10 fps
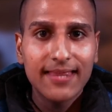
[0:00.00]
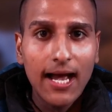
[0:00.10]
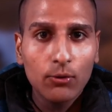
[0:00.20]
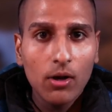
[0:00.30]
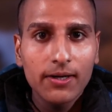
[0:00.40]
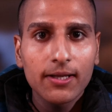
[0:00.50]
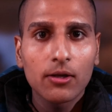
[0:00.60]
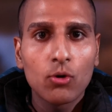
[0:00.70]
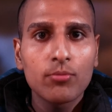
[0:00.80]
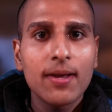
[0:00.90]
That quality
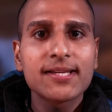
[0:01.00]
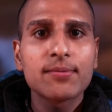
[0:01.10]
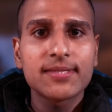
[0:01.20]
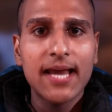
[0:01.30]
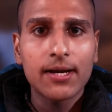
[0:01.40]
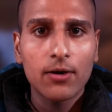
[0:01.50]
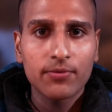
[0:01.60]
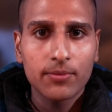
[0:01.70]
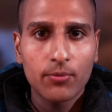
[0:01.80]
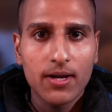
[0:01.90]
alone makes him stand out
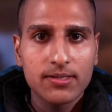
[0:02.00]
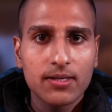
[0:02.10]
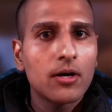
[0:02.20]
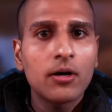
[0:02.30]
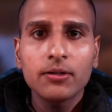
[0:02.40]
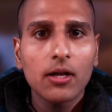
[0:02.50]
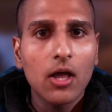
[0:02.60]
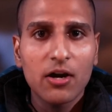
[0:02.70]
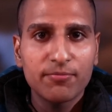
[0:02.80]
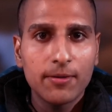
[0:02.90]
from the rest. There aren't a
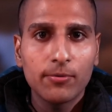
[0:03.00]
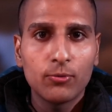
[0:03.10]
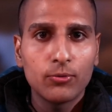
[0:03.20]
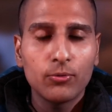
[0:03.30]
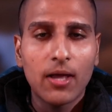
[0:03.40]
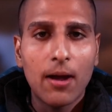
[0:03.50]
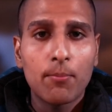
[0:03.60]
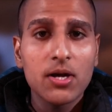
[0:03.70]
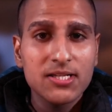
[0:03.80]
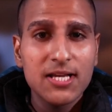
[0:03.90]
lot of people who do that,
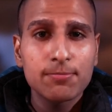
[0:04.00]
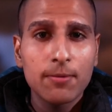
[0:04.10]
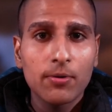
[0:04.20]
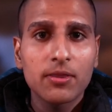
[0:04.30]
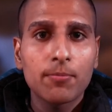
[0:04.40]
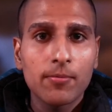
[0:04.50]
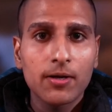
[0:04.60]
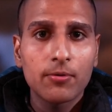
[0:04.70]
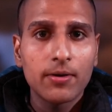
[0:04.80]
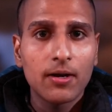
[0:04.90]
much less people in the
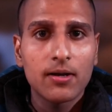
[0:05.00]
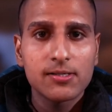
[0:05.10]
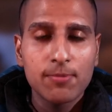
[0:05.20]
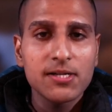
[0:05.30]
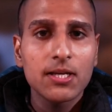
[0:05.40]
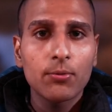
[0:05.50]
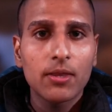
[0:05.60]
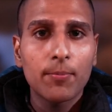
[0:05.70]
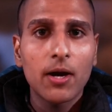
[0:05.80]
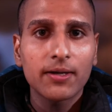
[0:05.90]
public arena, especially with
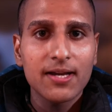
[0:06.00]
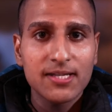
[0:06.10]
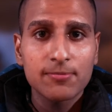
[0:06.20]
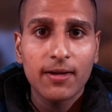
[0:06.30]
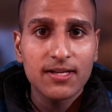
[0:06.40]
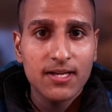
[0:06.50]
a podcast as big as